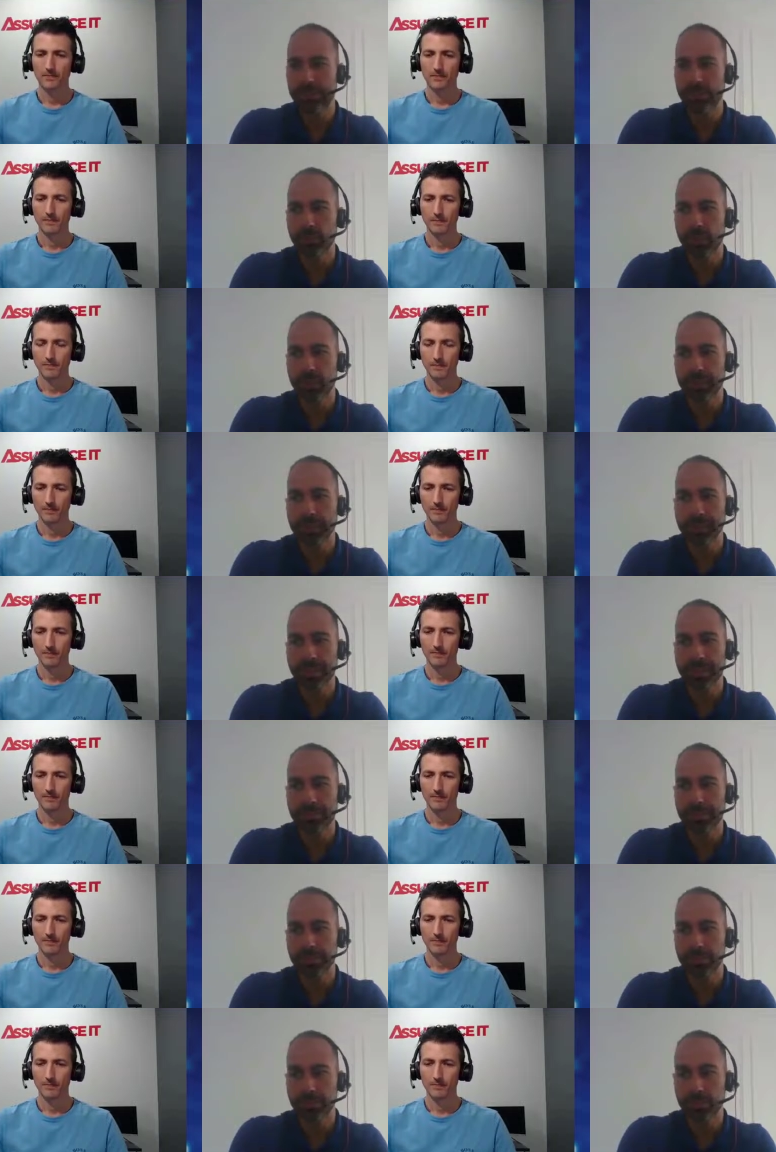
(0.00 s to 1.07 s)
Speaker 1: If you want to
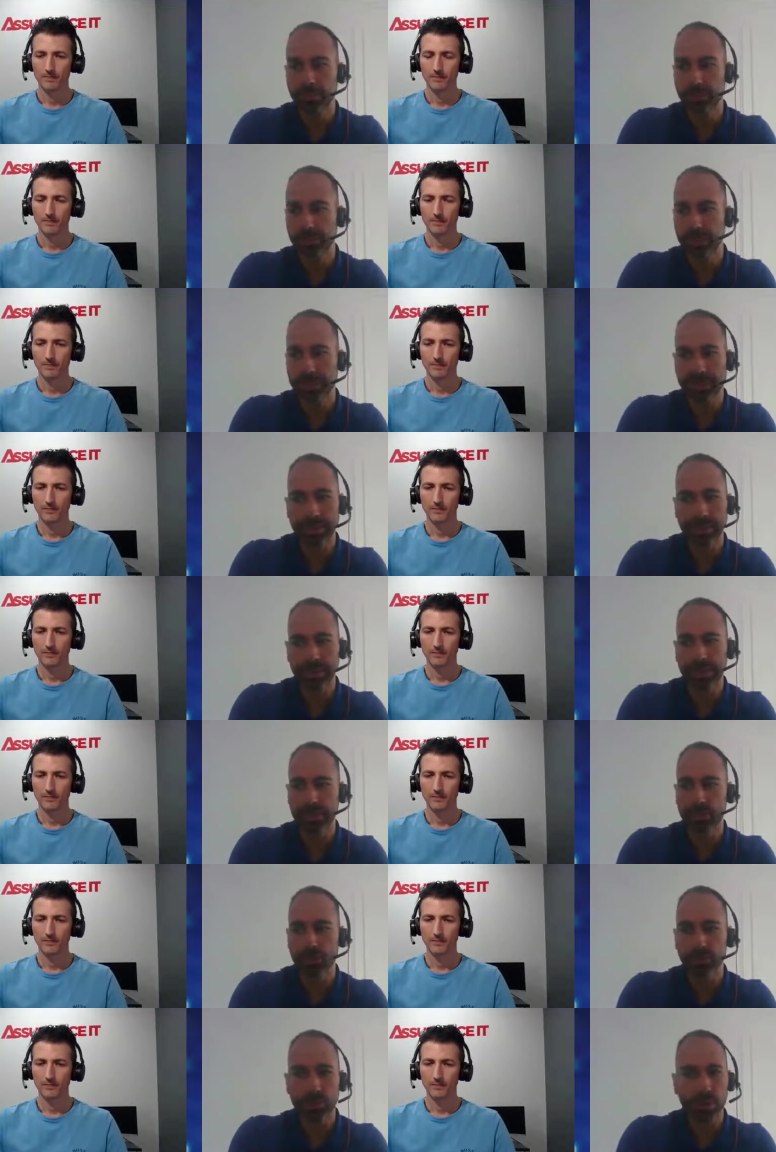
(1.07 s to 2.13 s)
dive into
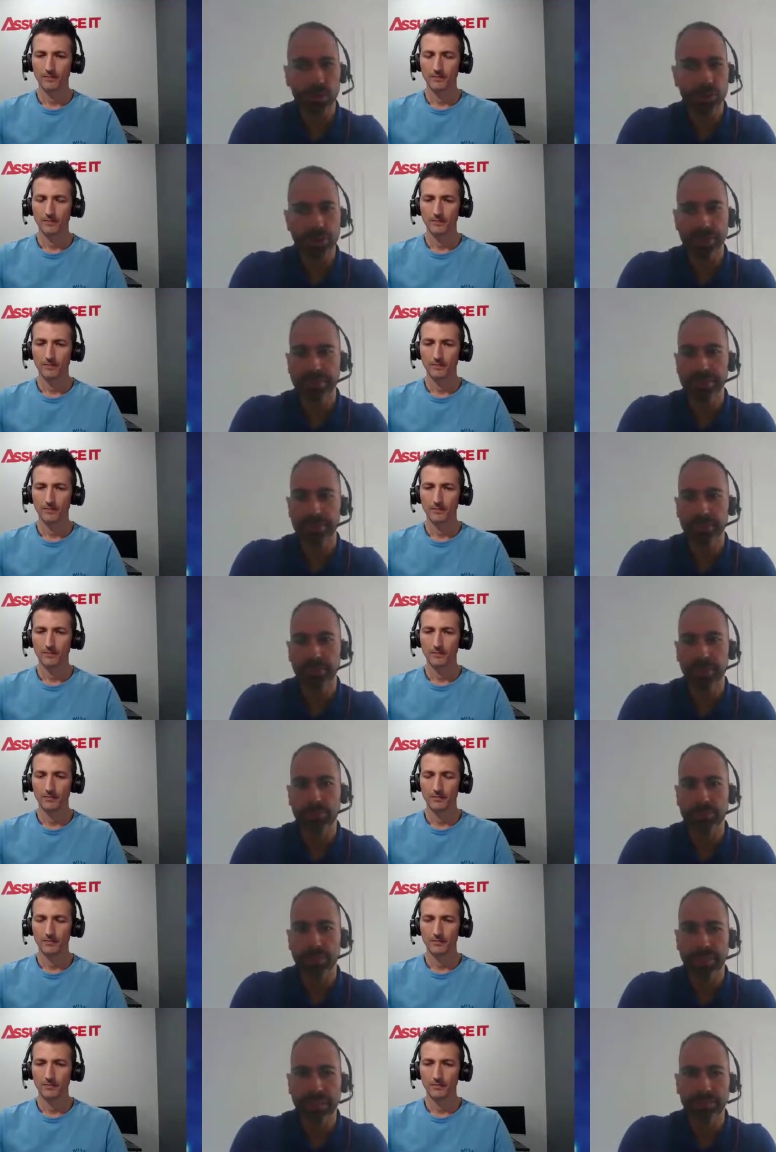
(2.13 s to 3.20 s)
a new project, you'll
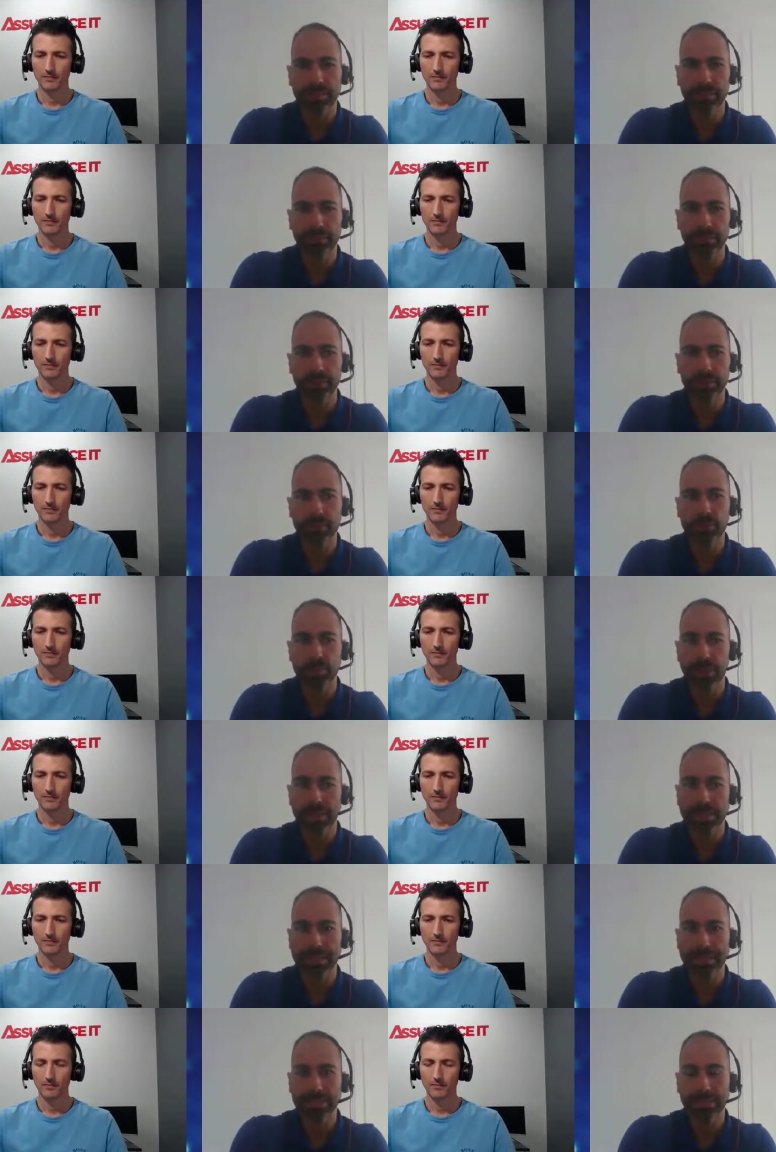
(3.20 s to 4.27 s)
probably have much
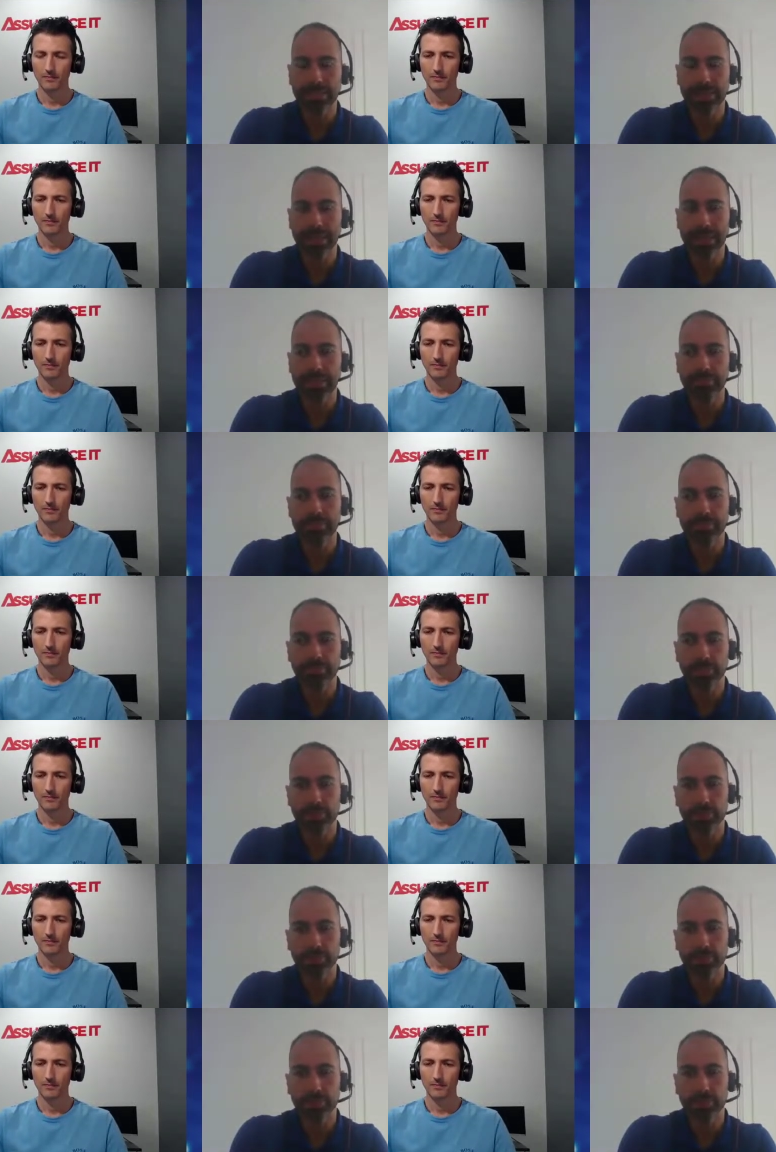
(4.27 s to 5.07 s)
more access to that